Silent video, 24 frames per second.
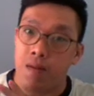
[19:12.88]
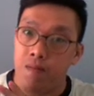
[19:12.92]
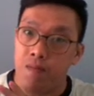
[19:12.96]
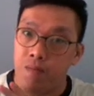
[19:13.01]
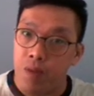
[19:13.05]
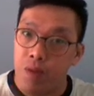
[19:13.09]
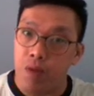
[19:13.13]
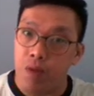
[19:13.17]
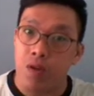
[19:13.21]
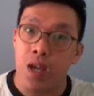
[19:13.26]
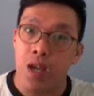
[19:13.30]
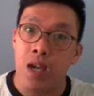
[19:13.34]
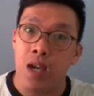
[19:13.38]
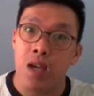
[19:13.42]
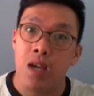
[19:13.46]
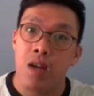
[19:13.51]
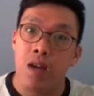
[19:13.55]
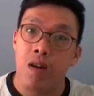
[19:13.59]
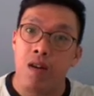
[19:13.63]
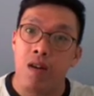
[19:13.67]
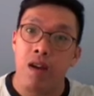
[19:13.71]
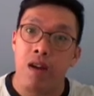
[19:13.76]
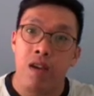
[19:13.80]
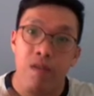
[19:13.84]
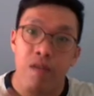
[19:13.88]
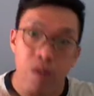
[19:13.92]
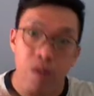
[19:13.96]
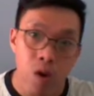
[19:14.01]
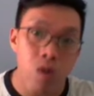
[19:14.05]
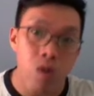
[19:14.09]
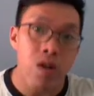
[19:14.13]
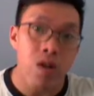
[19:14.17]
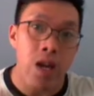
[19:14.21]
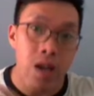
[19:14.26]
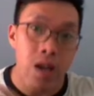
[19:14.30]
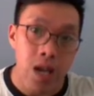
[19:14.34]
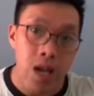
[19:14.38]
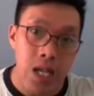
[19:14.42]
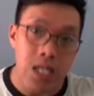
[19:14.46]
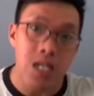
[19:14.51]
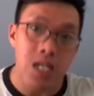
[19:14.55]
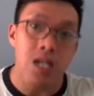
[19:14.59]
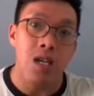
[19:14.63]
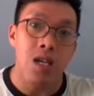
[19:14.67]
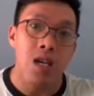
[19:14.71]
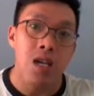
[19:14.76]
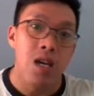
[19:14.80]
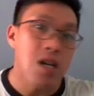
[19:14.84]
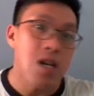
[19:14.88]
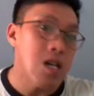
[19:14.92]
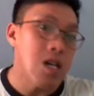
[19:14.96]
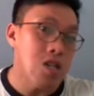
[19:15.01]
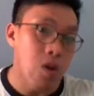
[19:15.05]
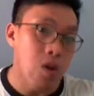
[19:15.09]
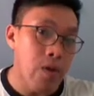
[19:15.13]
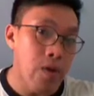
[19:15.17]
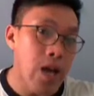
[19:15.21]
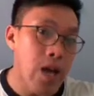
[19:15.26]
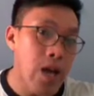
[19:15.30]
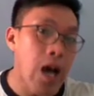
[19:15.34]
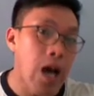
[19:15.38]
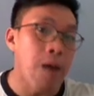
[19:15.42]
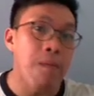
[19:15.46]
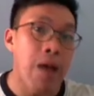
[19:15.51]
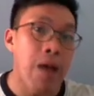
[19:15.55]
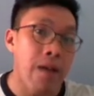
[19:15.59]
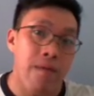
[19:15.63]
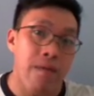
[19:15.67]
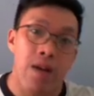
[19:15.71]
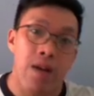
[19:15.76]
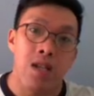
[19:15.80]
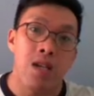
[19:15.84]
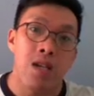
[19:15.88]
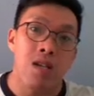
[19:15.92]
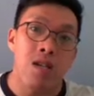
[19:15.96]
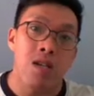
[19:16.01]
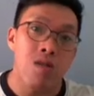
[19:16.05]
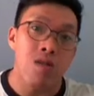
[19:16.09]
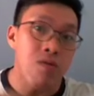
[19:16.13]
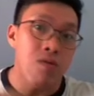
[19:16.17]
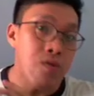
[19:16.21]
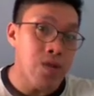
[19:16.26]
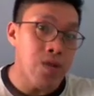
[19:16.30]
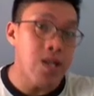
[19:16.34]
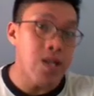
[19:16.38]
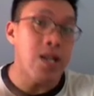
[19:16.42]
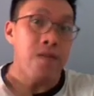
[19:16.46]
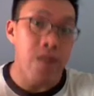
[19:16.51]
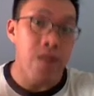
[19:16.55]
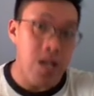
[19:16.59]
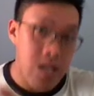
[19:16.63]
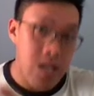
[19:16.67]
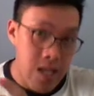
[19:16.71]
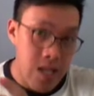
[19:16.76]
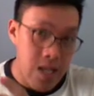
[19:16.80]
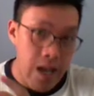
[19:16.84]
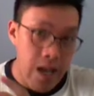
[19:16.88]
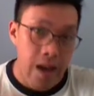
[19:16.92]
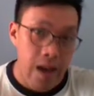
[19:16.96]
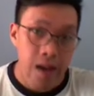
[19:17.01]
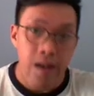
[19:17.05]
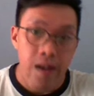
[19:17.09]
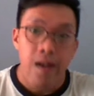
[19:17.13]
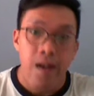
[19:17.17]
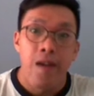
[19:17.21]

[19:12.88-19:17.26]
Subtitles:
building. All right, if you go there, you can see it's already up and running. So Unilever is there.